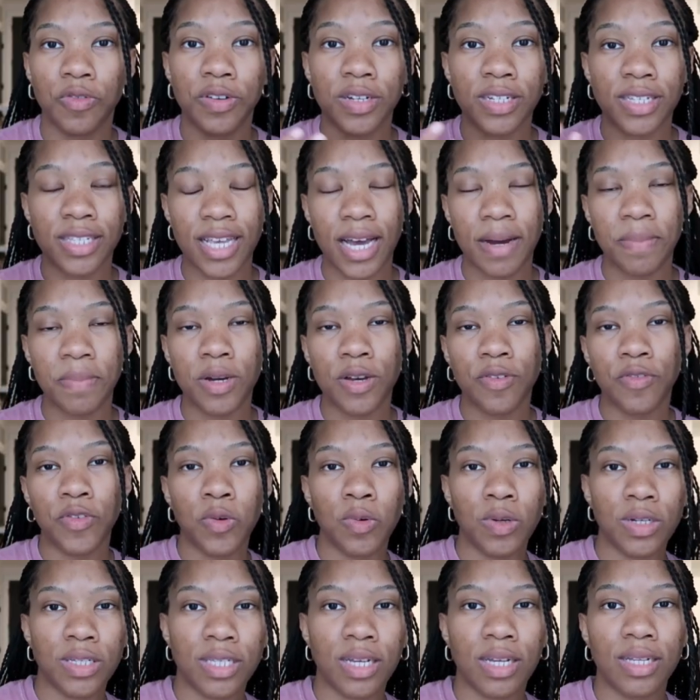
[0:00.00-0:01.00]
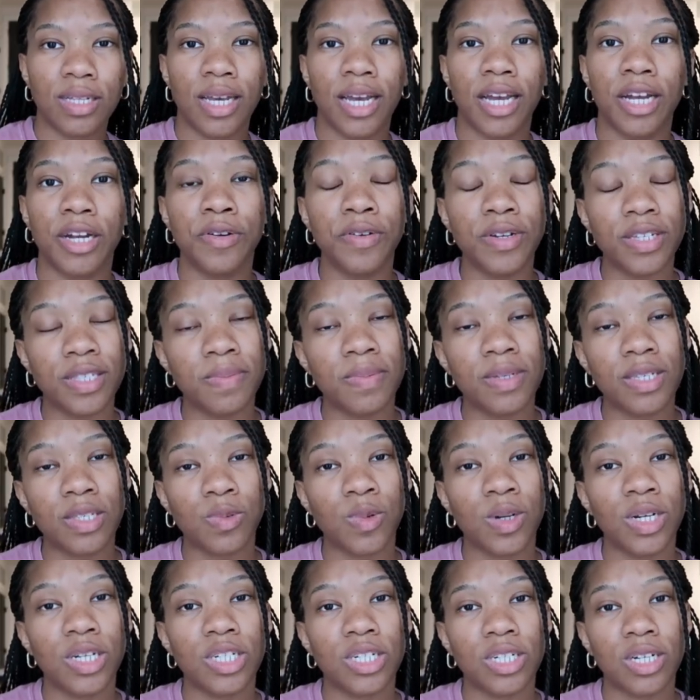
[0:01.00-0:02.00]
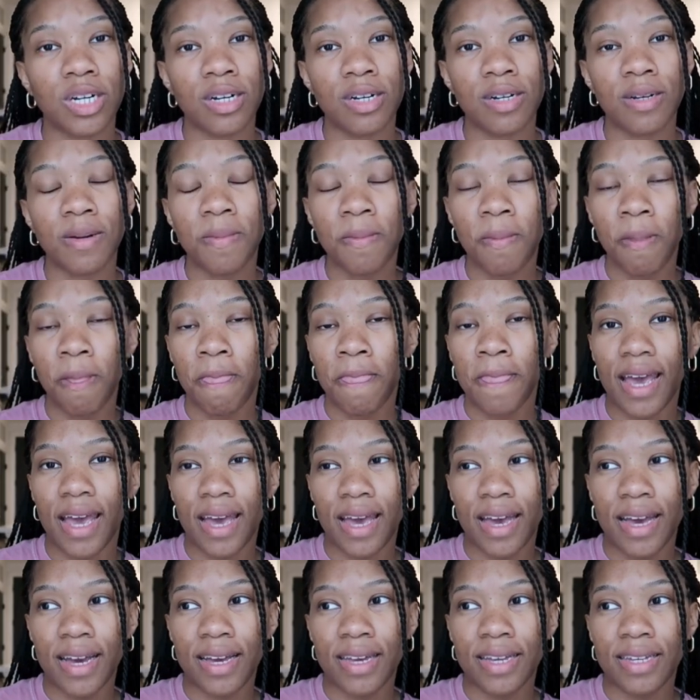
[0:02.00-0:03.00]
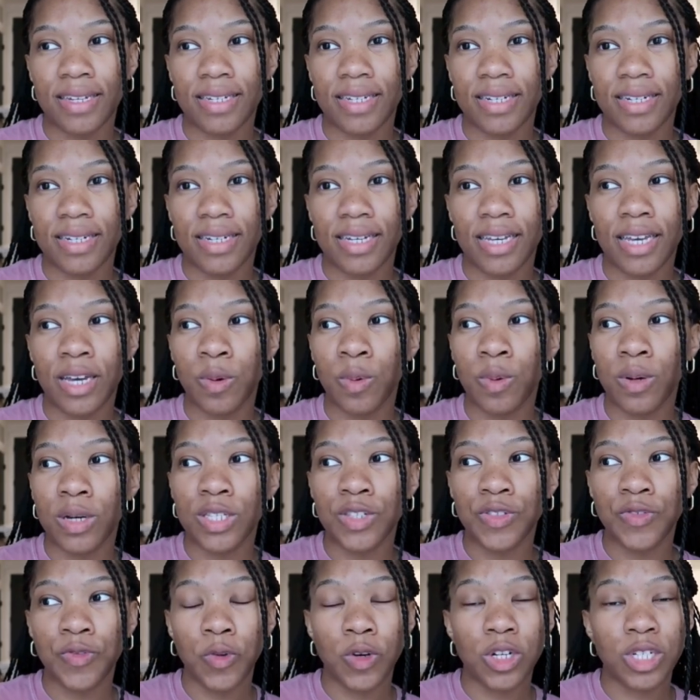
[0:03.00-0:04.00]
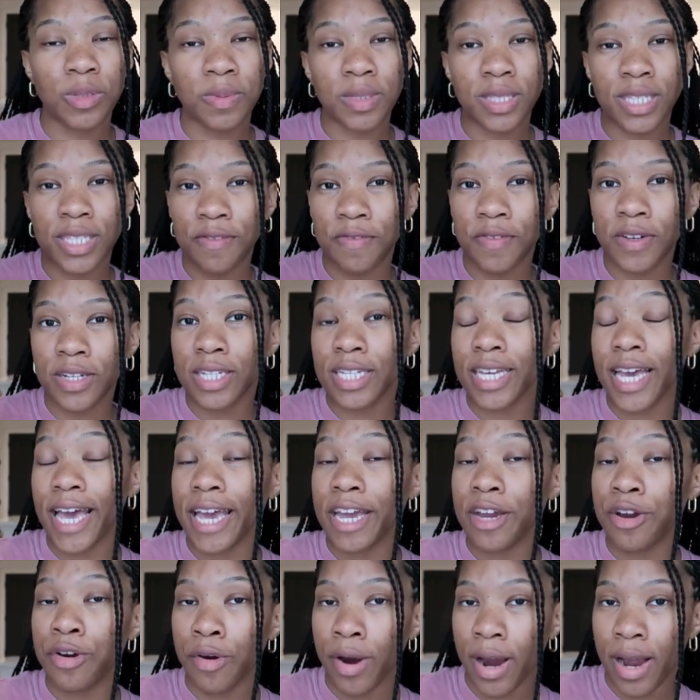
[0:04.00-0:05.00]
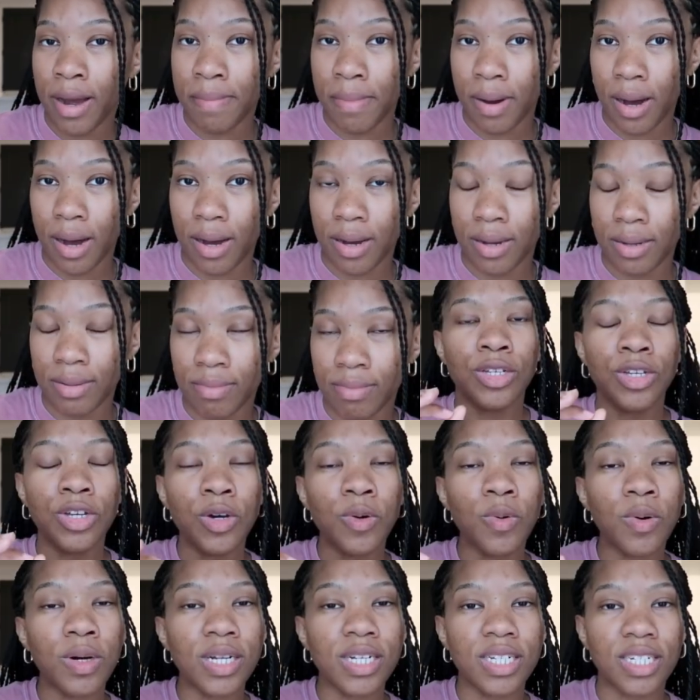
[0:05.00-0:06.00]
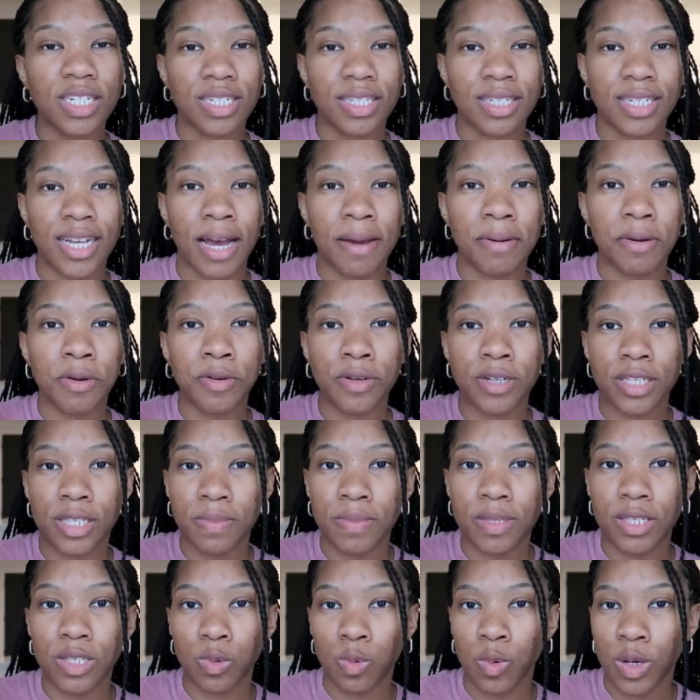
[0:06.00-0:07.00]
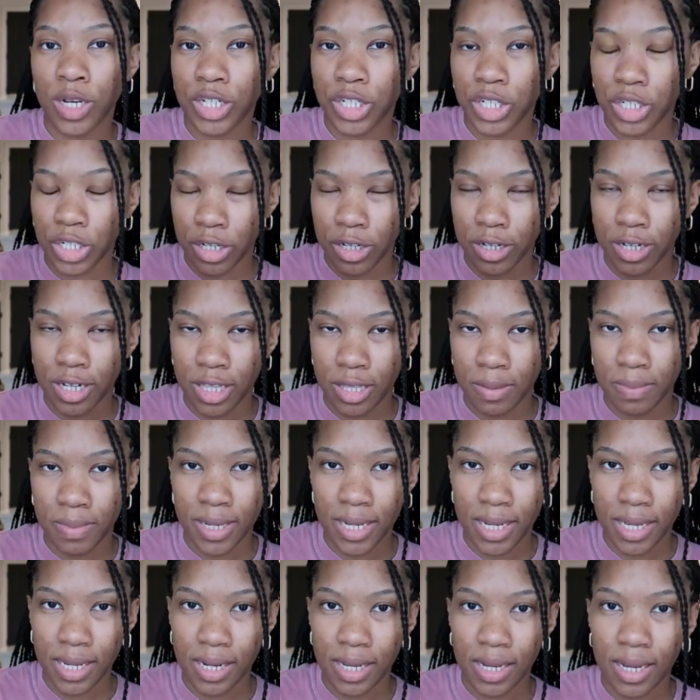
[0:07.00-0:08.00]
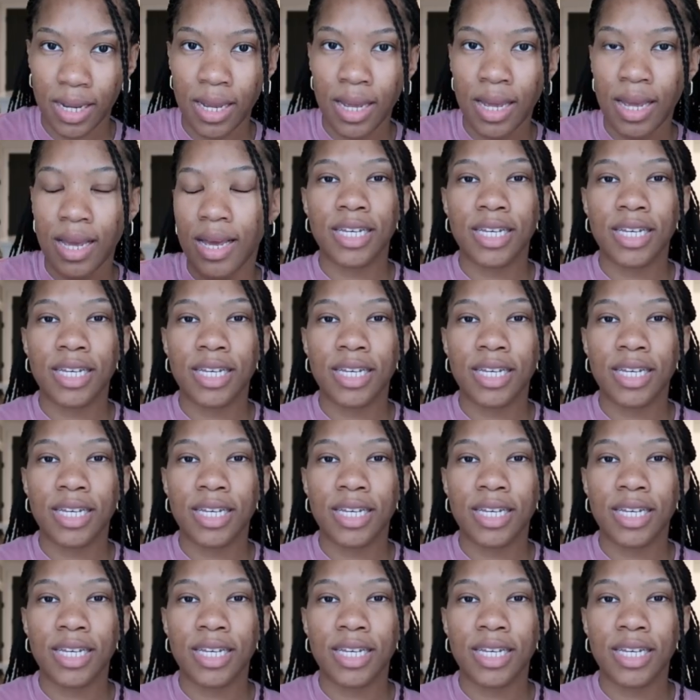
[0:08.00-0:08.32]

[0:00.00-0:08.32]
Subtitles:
for example, if you were selling a Christmas sweatshirt, and it was for specifically a grandma, you don't want to just type Christmas sweatshirt in the beginning.